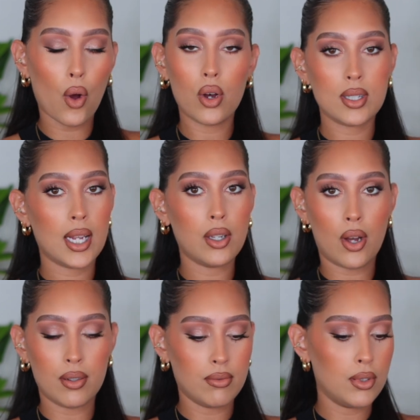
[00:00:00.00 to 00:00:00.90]
All day
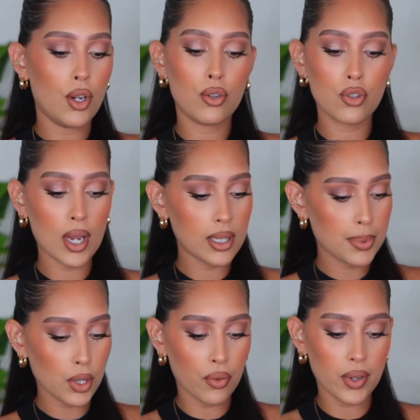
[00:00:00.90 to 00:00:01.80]
long, no dry
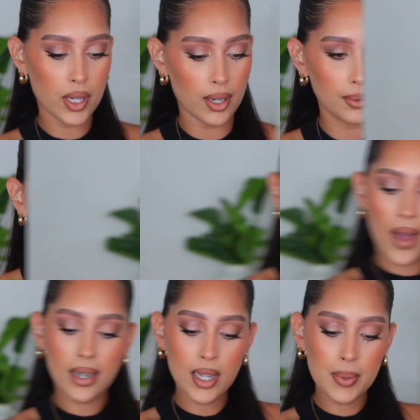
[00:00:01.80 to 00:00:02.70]
lips over here. I
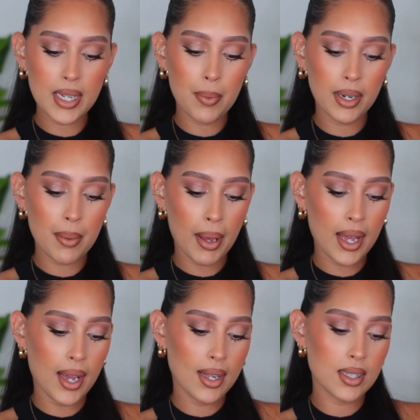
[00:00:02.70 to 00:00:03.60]
finally was able to get my
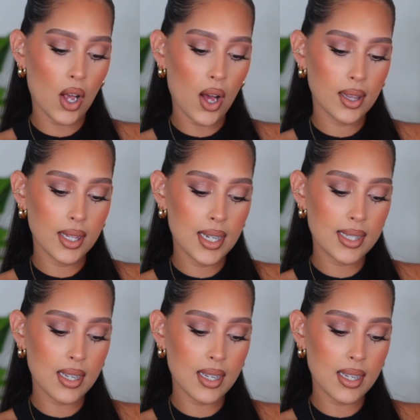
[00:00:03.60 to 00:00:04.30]
hands on the